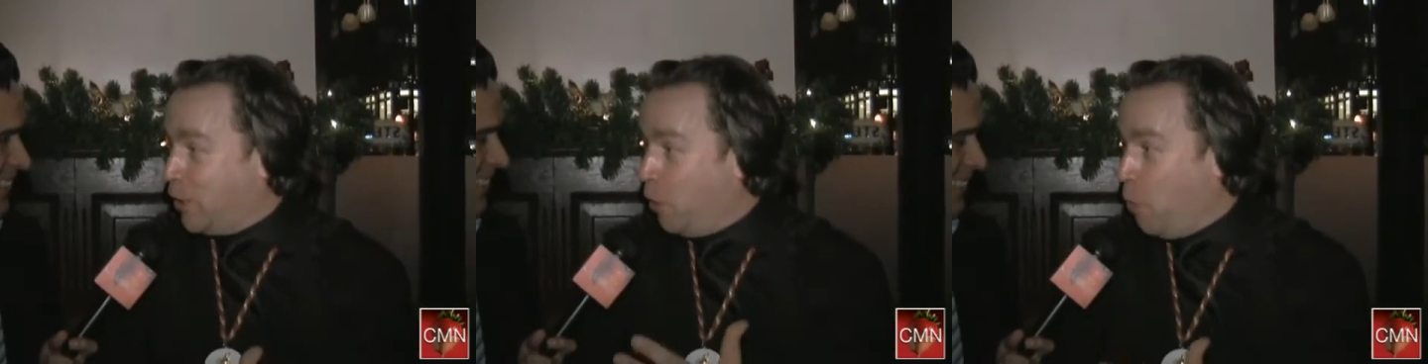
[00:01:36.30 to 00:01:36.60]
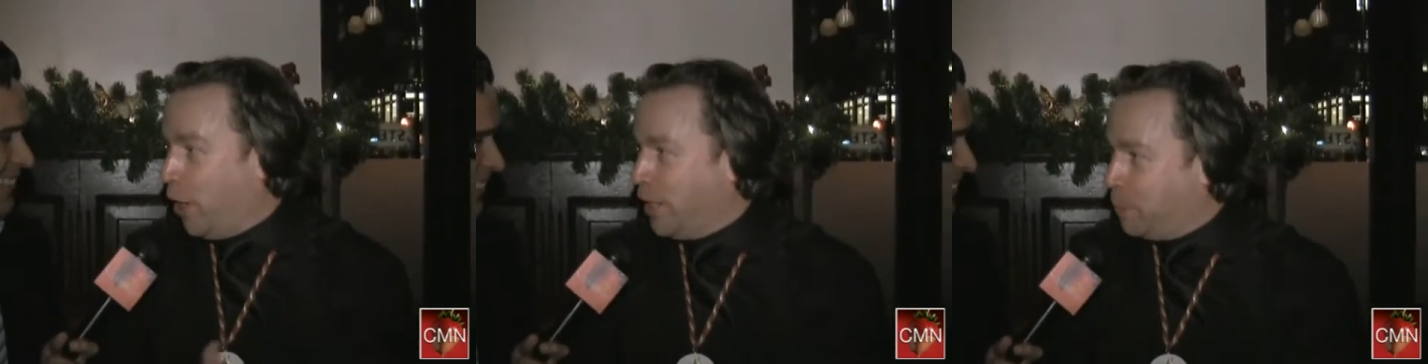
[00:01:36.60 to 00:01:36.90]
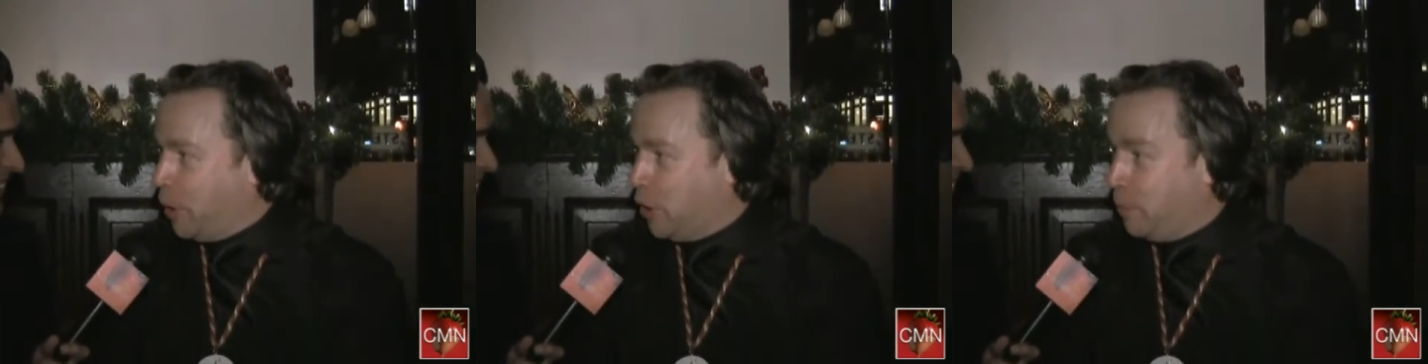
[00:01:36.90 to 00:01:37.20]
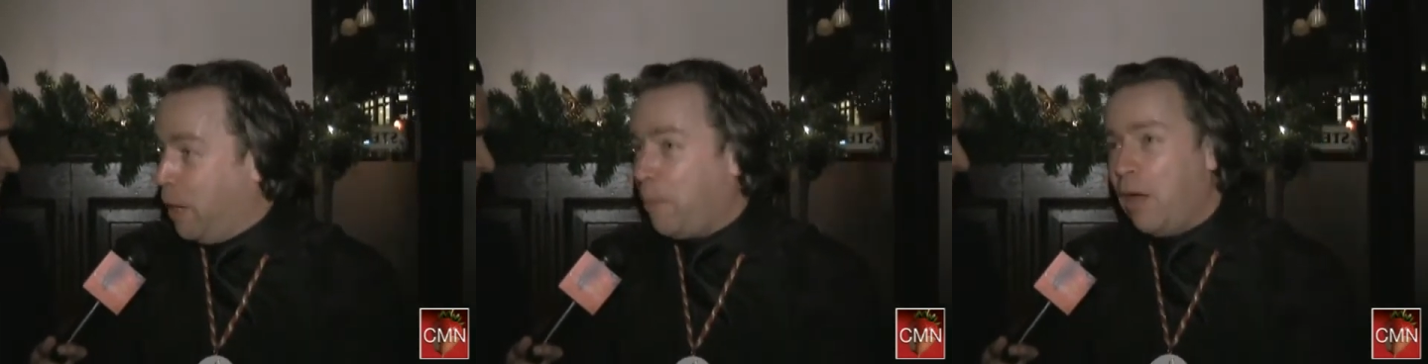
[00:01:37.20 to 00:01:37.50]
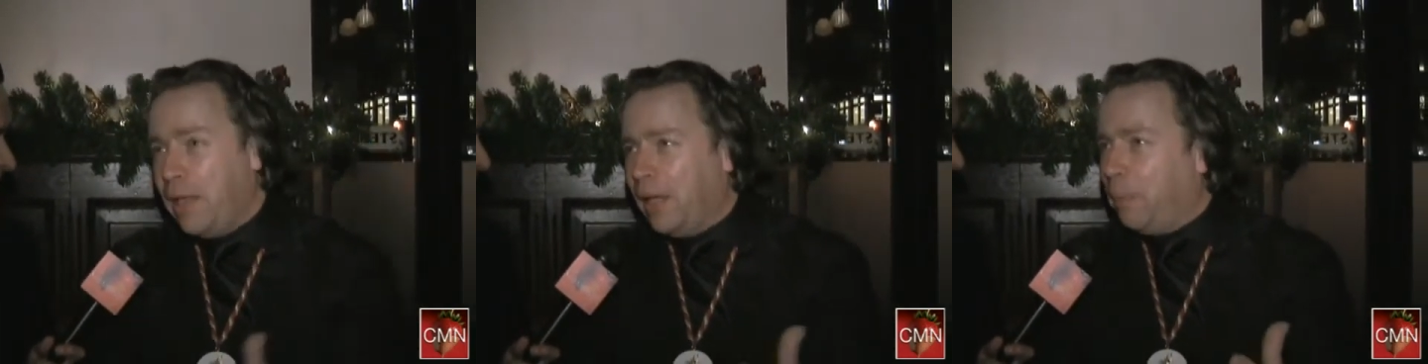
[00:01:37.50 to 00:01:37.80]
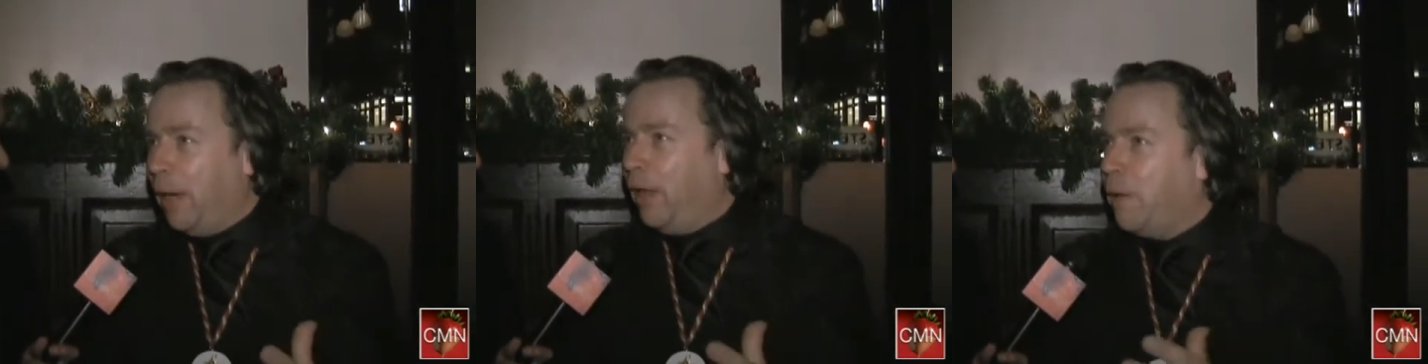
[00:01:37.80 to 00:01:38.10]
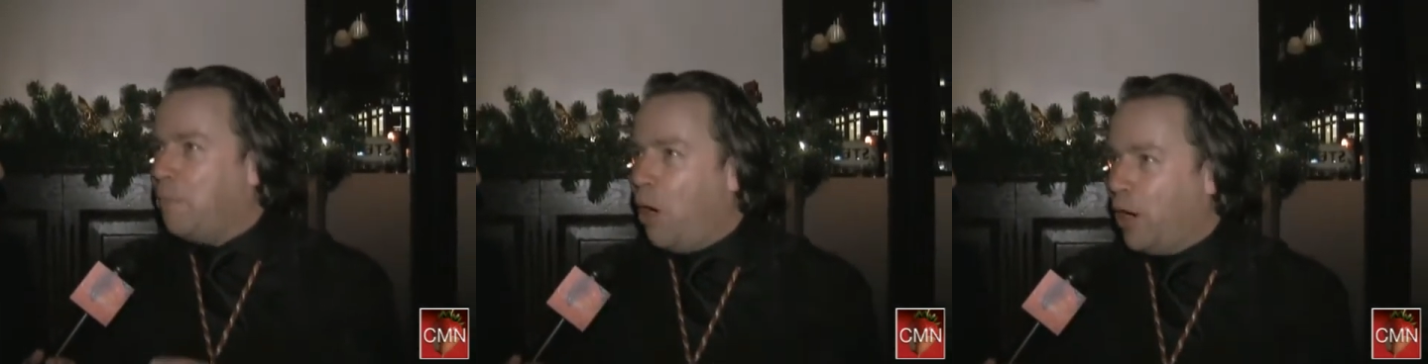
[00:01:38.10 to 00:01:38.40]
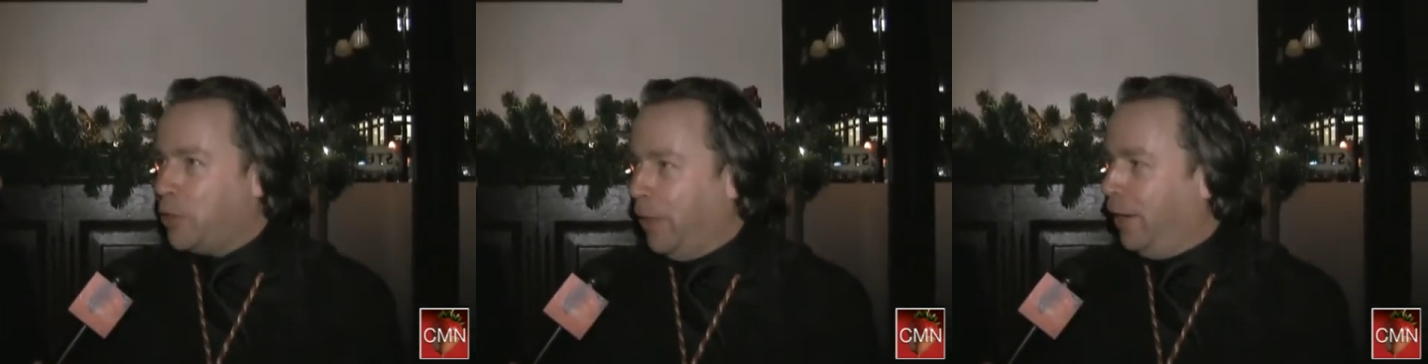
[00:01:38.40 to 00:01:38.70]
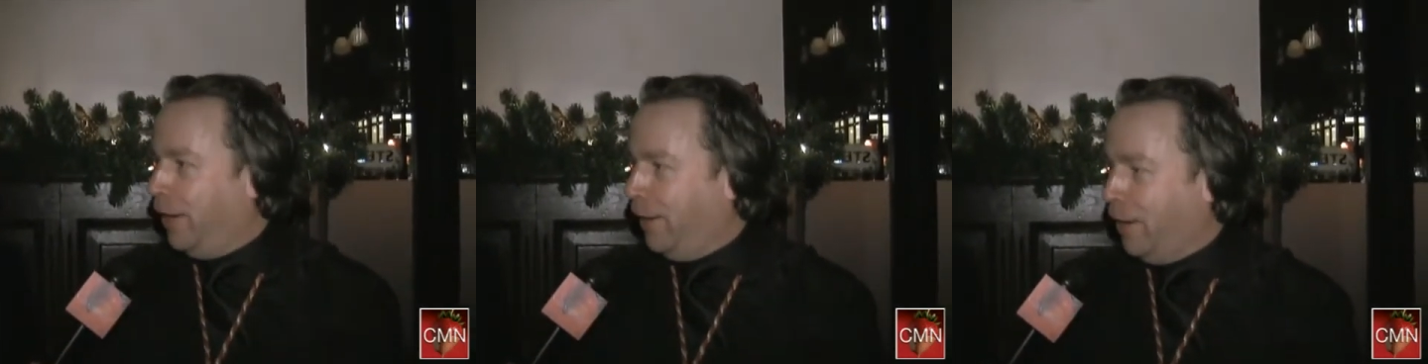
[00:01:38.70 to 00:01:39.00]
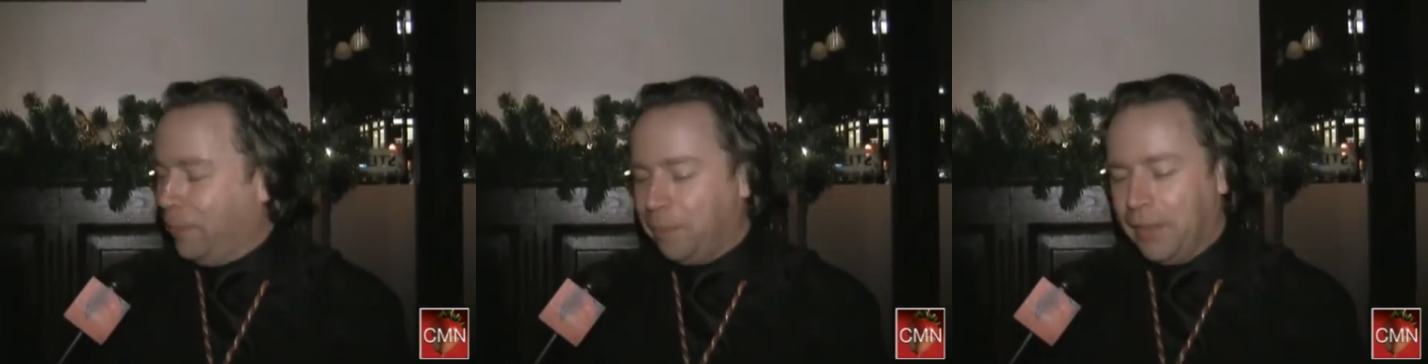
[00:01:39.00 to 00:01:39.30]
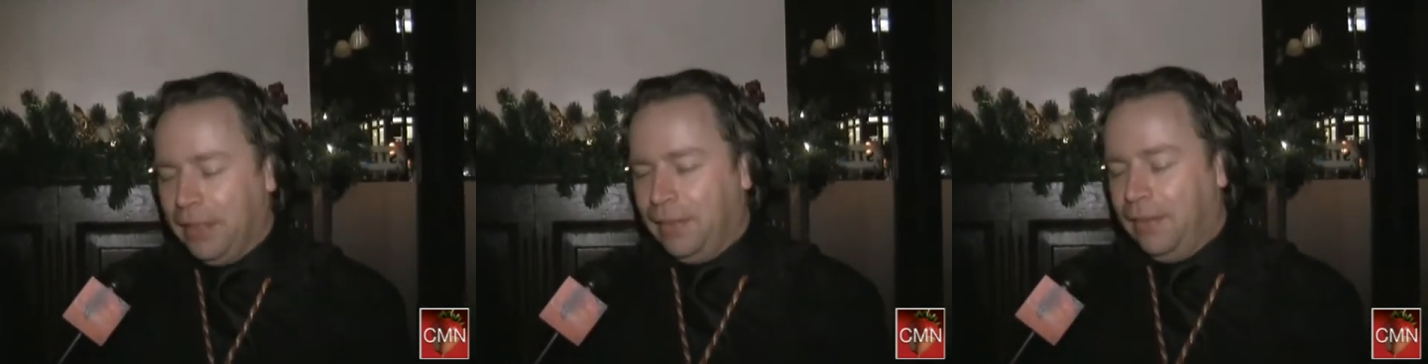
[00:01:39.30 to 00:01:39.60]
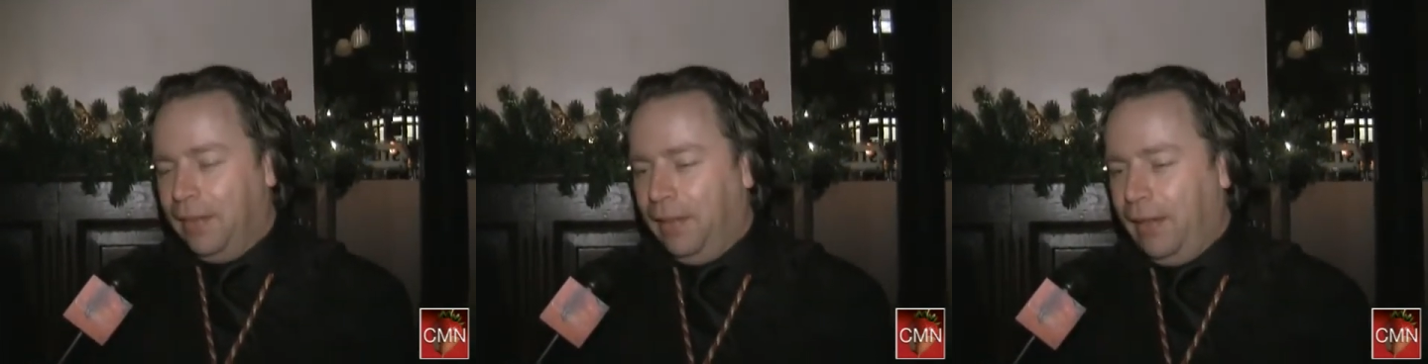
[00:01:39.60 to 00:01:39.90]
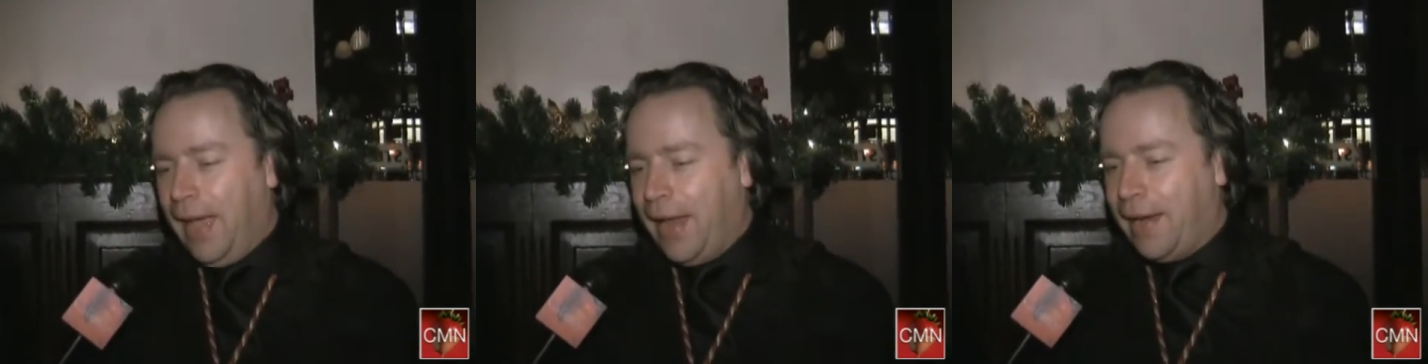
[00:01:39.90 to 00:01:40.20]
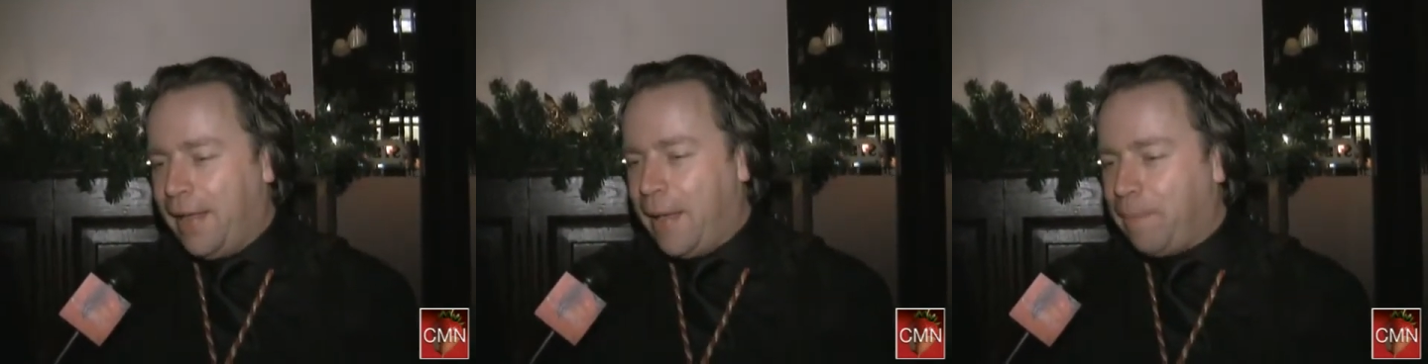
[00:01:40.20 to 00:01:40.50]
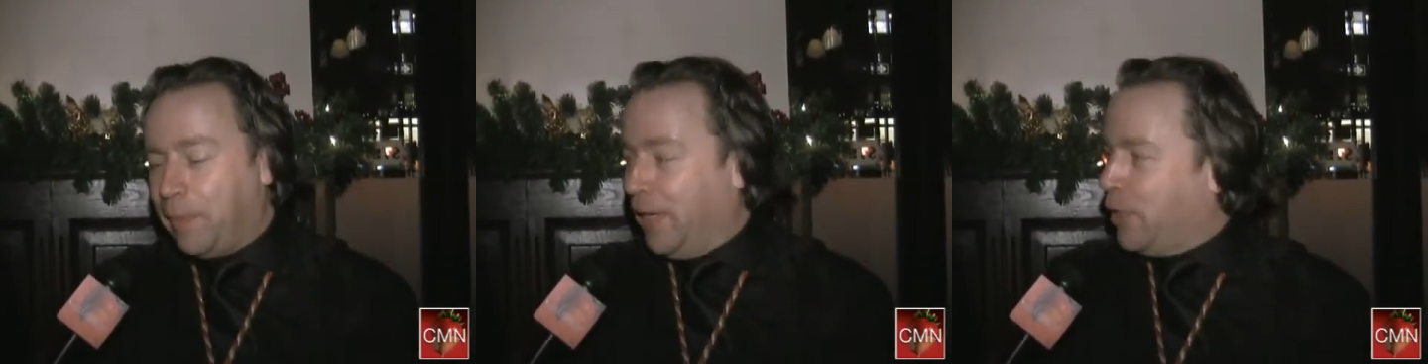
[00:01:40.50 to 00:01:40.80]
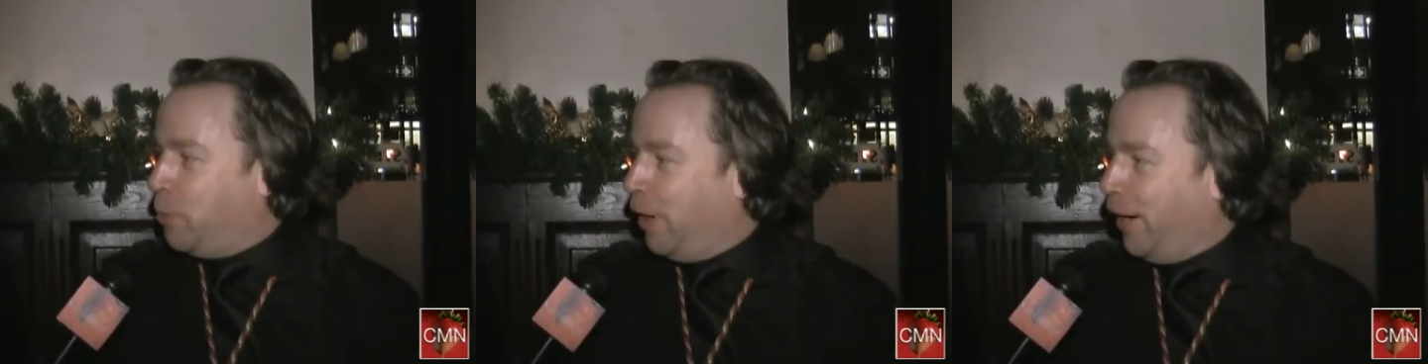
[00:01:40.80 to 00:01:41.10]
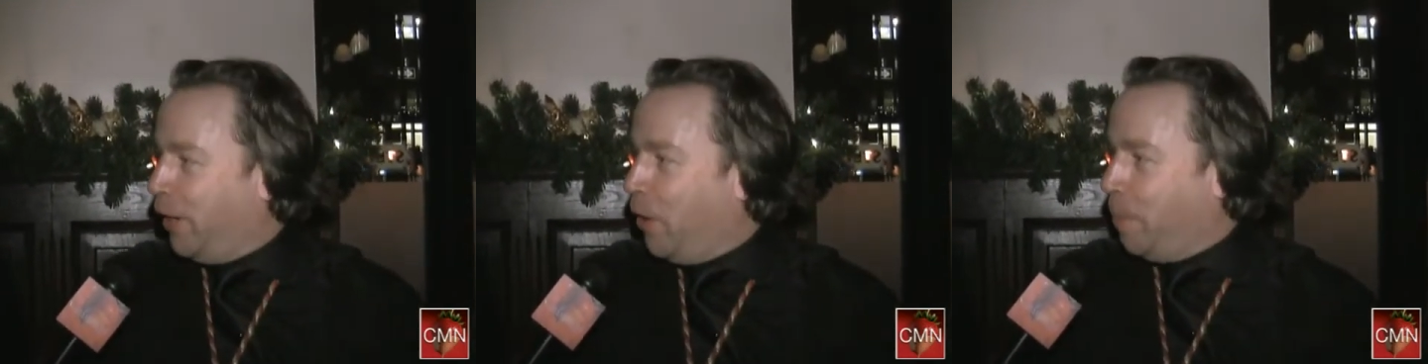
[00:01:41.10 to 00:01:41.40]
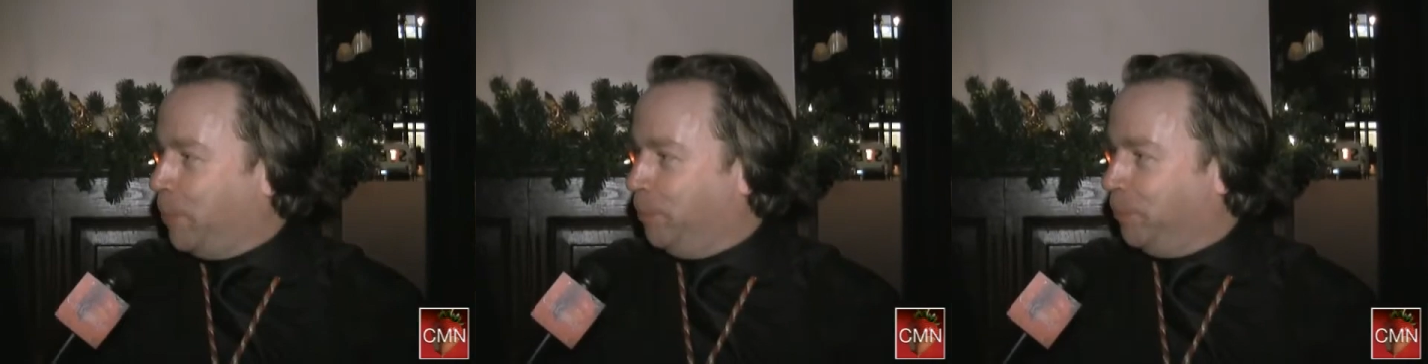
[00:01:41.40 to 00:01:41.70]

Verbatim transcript: started working in specialist beer bar, a bit like Mark's. We're here now, and um, guess where I ended up?